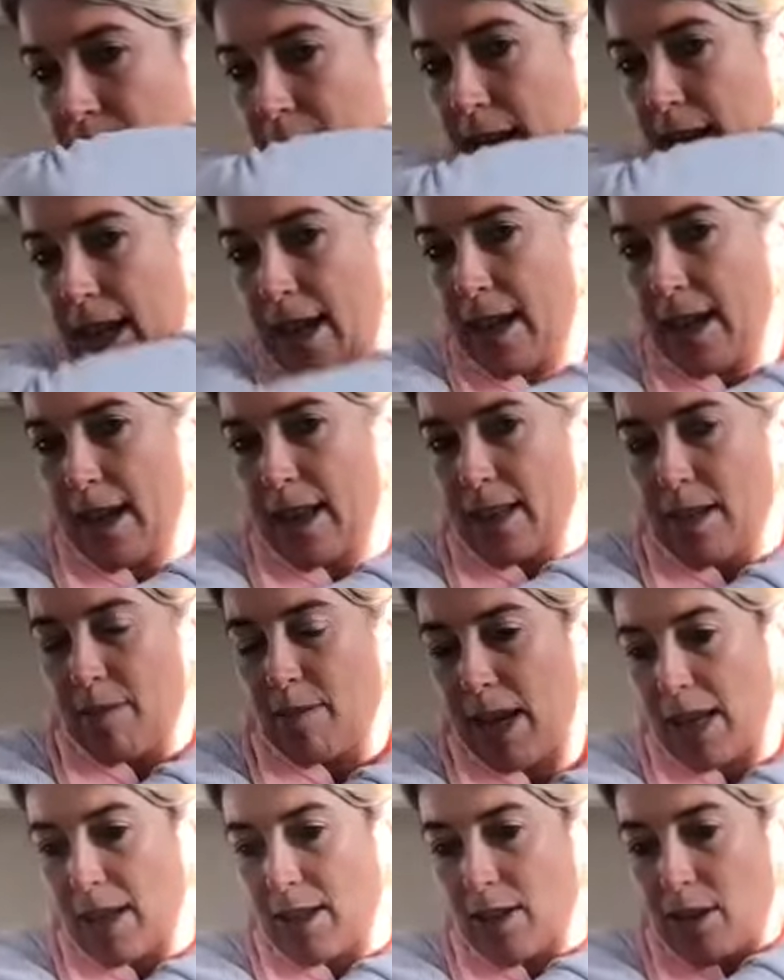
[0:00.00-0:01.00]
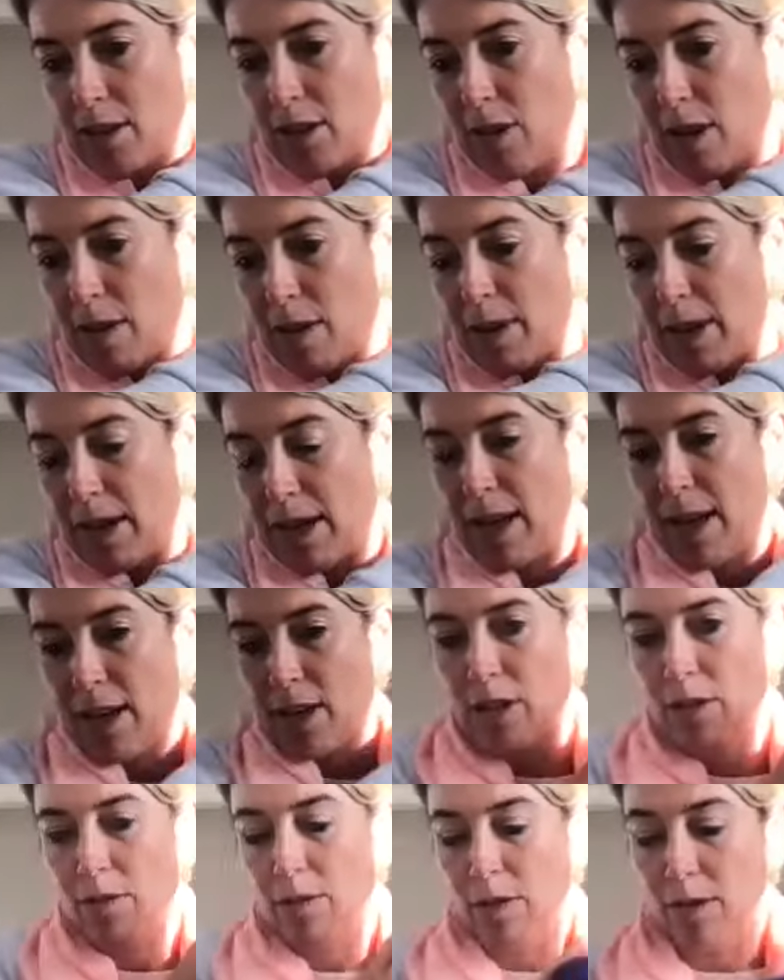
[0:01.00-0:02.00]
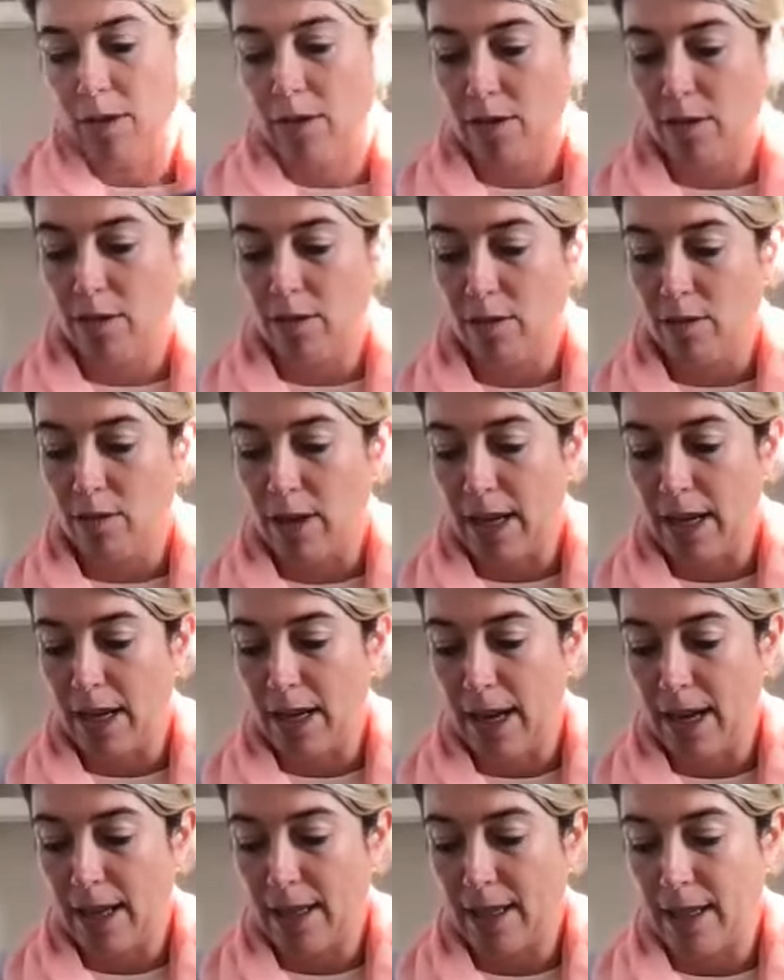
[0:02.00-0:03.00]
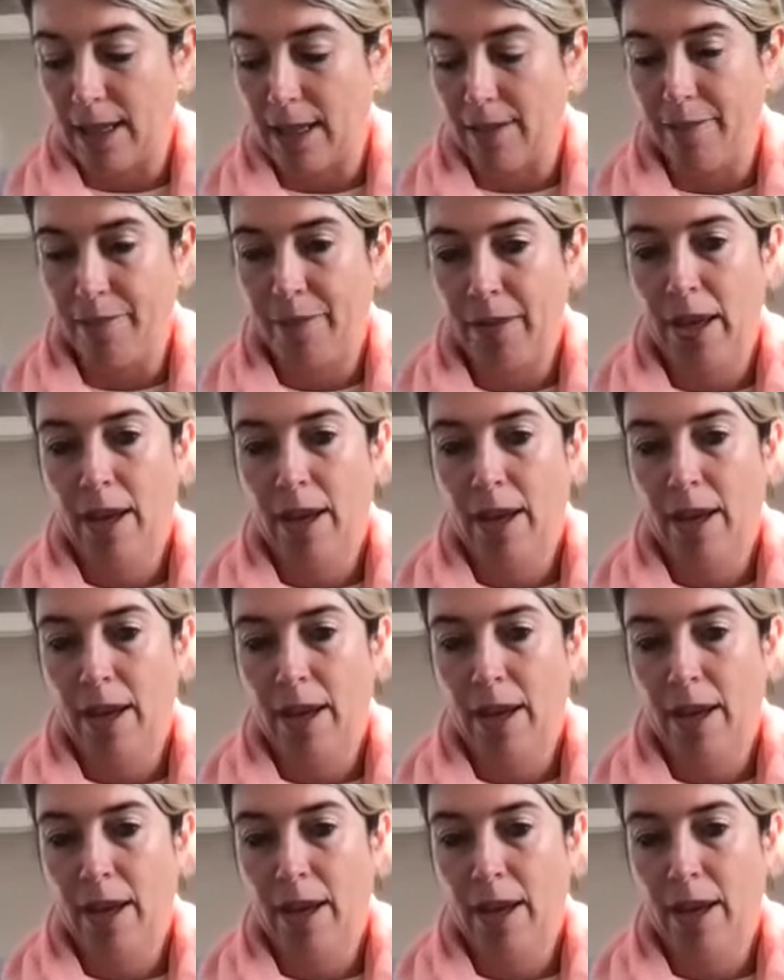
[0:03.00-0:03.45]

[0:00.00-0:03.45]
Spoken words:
like as a massage rub, and it actually works really nicely.